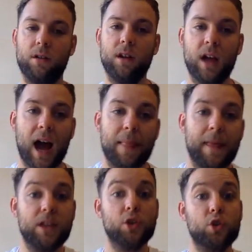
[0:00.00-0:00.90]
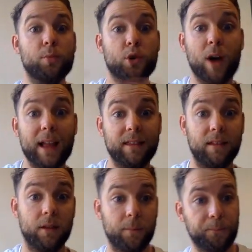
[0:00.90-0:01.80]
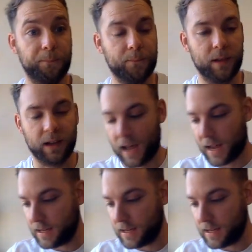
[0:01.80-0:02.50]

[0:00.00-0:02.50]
and then you're subtracting them, okay?